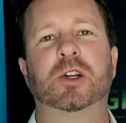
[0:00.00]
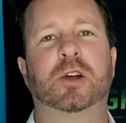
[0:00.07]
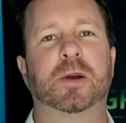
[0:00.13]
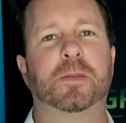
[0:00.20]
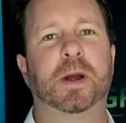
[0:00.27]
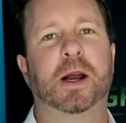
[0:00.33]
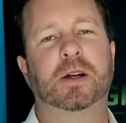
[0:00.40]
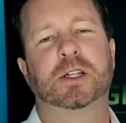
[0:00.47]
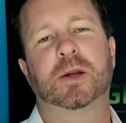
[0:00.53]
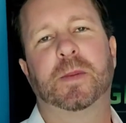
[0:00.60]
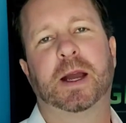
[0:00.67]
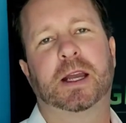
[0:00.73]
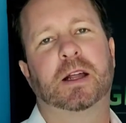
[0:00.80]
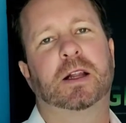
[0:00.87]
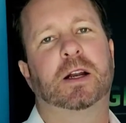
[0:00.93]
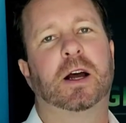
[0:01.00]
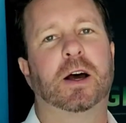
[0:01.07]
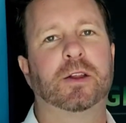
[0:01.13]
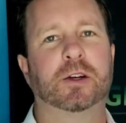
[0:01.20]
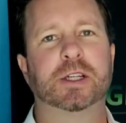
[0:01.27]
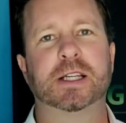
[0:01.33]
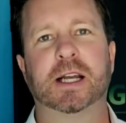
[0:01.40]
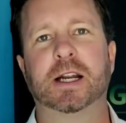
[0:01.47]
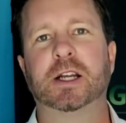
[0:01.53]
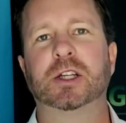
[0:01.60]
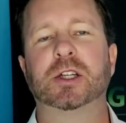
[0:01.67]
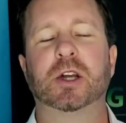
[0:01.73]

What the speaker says: to compare Temecula to other cities.